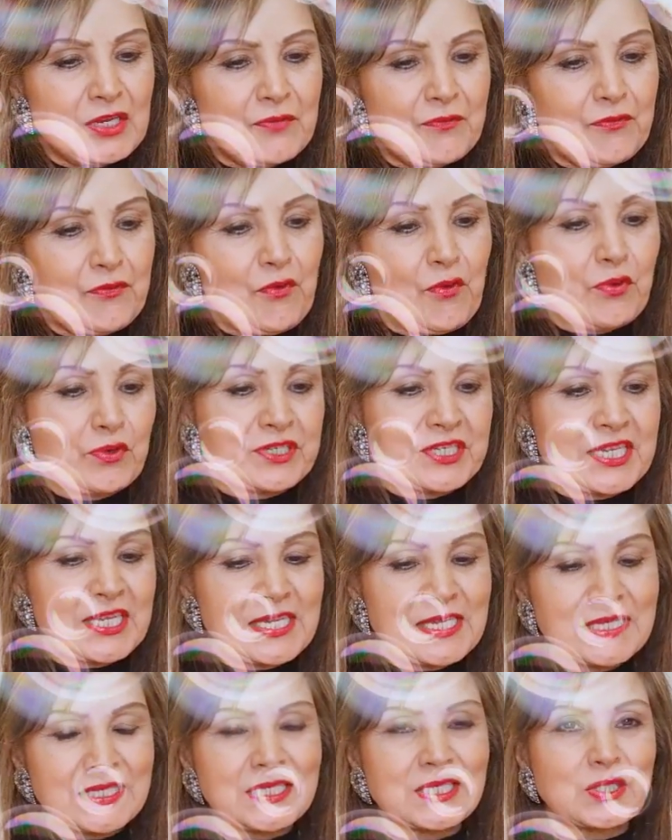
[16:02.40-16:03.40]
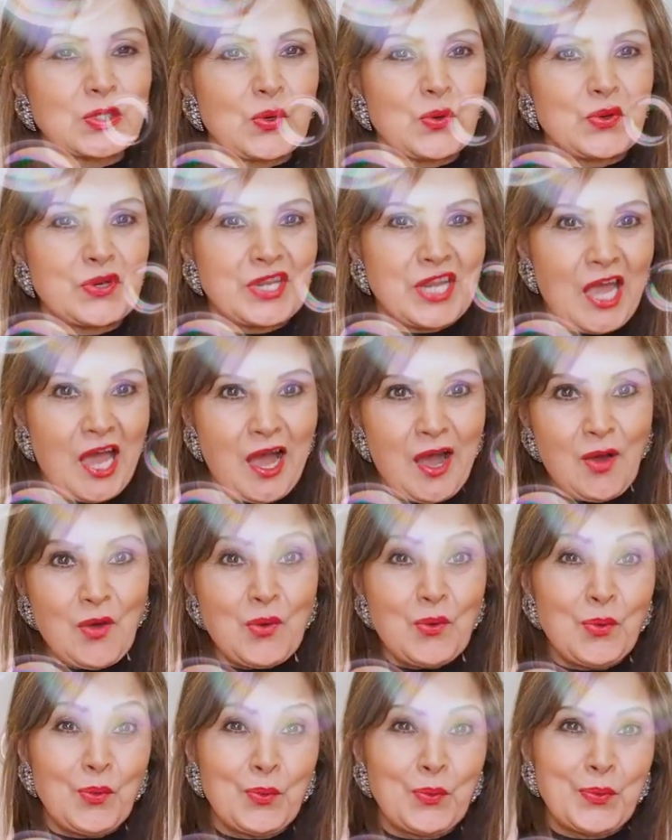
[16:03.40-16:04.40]
14. So
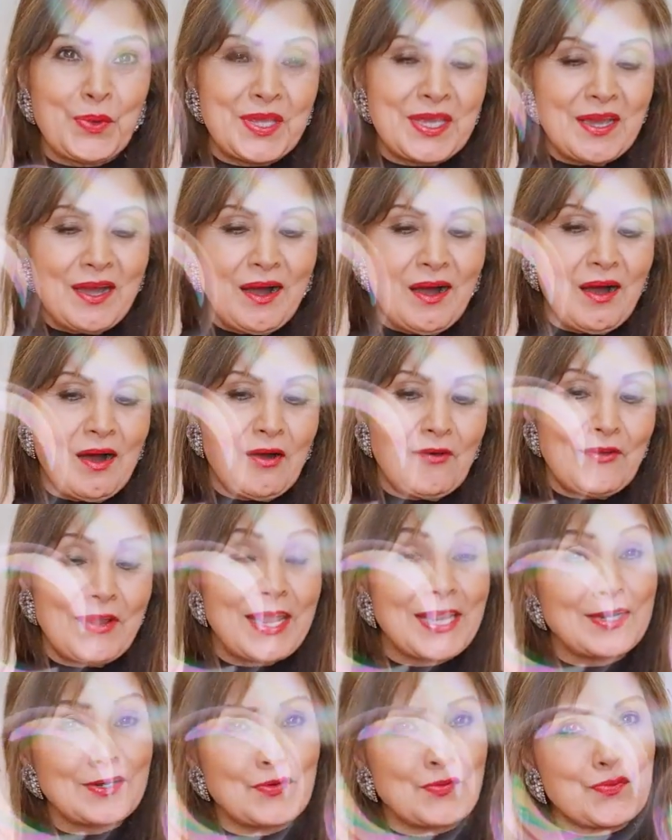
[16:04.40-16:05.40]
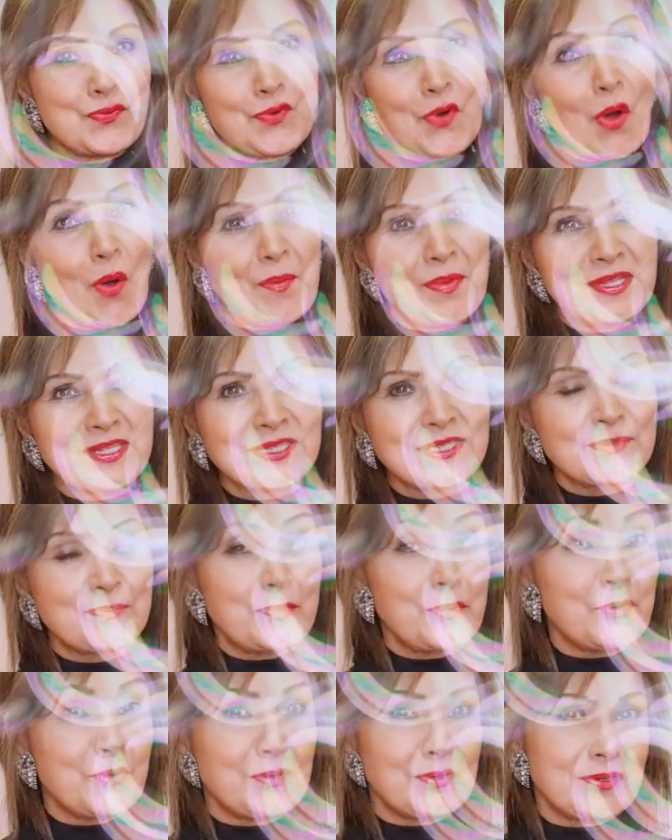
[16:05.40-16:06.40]
now we are in Romans
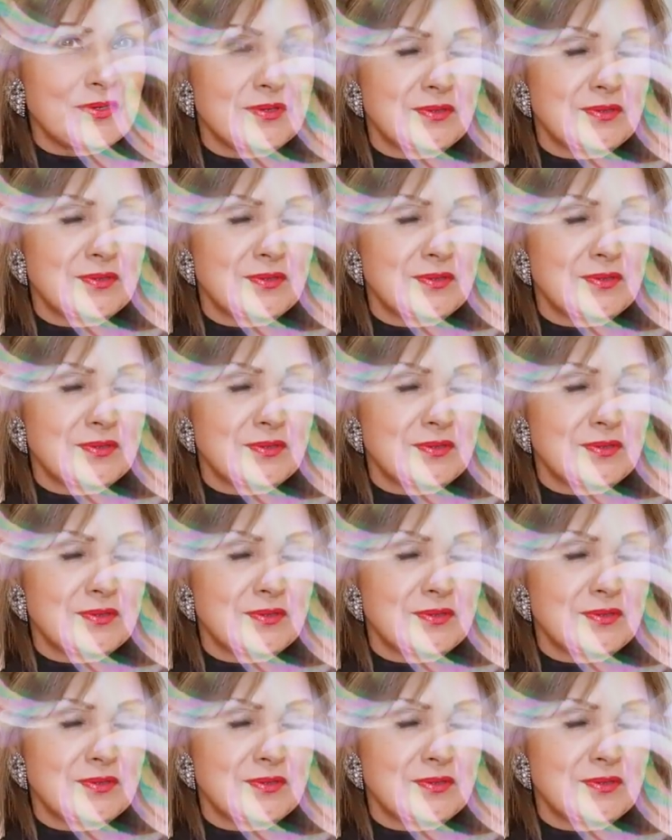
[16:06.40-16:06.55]
book,